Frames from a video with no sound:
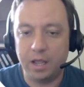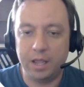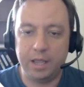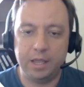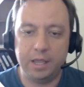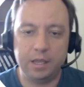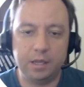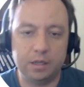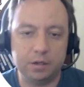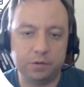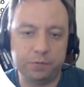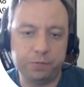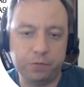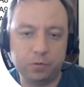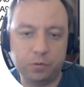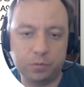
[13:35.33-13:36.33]
And
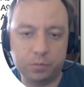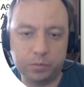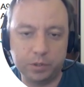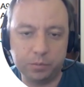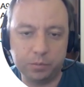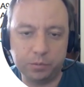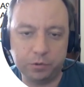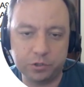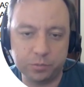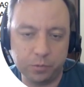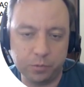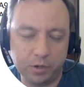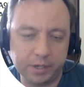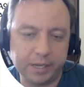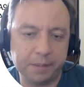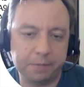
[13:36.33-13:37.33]
for when we use
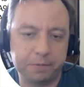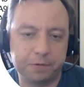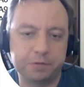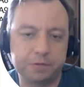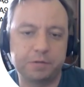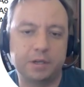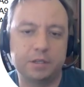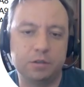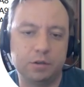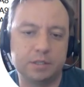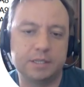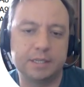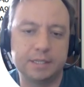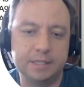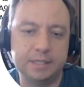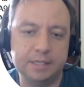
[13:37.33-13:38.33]
small cadmium phosphide dots
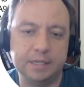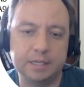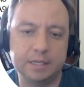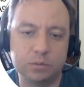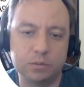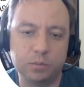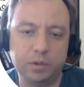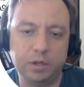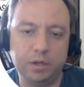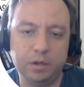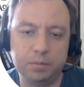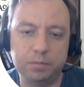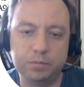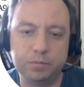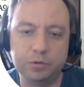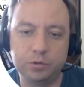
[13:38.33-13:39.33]
as seeds, we
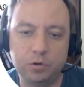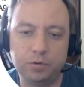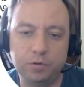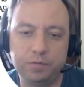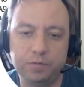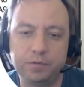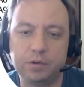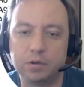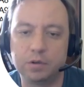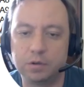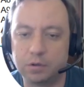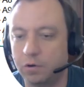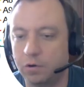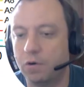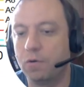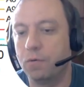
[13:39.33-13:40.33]
observed
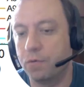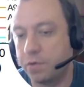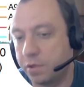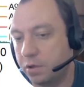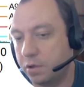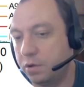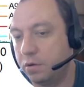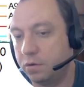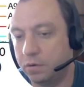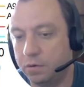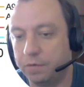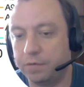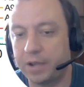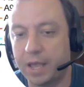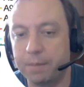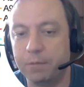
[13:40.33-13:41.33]
growth of
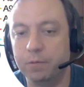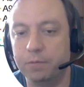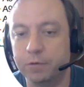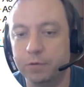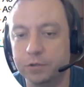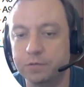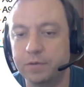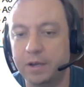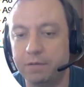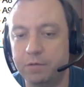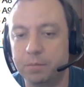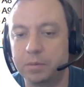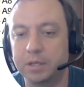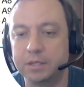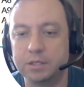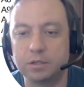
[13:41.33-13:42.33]
cadmium phosphide from
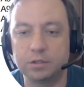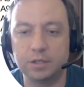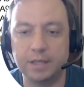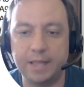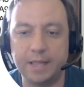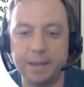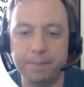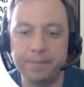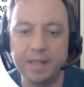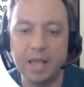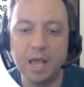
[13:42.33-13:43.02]
clusters in them.